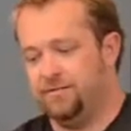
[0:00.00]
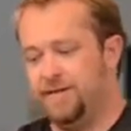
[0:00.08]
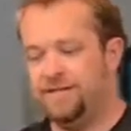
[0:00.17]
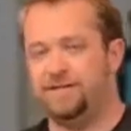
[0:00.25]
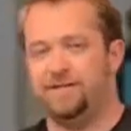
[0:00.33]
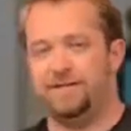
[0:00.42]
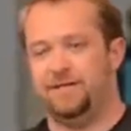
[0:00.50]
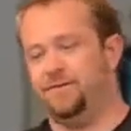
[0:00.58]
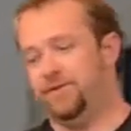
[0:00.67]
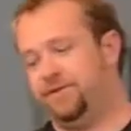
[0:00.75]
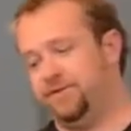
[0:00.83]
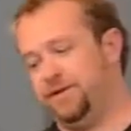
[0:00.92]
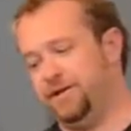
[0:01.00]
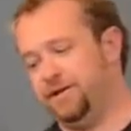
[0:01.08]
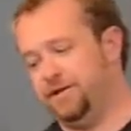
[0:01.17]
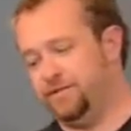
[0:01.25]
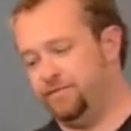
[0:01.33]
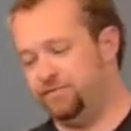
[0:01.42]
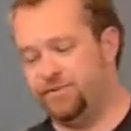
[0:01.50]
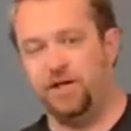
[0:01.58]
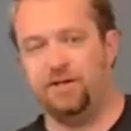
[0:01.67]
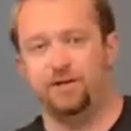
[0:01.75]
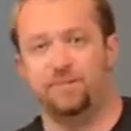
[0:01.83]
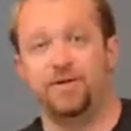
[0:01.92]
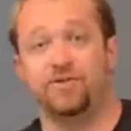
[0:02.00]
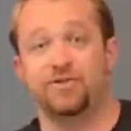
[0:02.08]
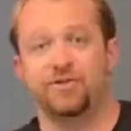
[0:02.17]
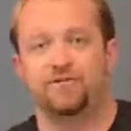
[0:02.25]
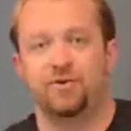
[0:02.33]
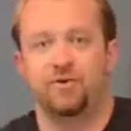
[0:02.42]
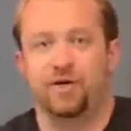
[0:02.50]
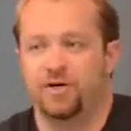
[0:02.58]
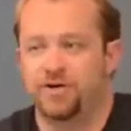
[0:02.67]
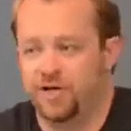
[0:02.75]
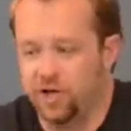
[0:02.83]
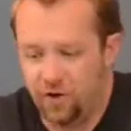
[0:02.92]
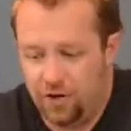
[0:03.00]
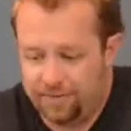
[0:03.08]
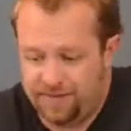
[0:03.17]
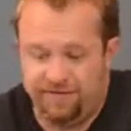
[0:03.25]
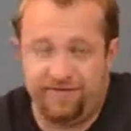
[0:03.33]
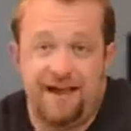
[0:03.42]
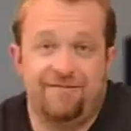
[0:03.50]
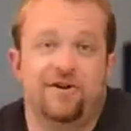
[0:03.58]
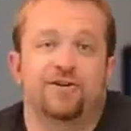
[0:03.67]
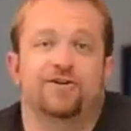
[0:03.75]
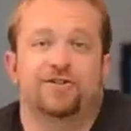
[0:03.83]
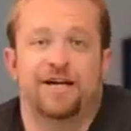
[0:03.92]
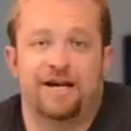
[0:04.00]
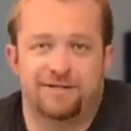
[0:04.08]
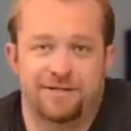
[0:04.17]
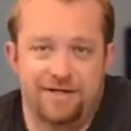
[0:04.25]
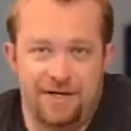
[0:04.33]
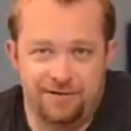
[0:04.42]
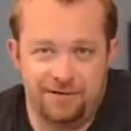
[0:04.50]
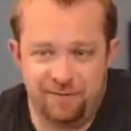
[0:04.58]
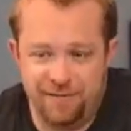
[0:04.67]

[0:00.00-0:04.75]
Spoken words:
with dollar bills, if you will, that go up to $500,000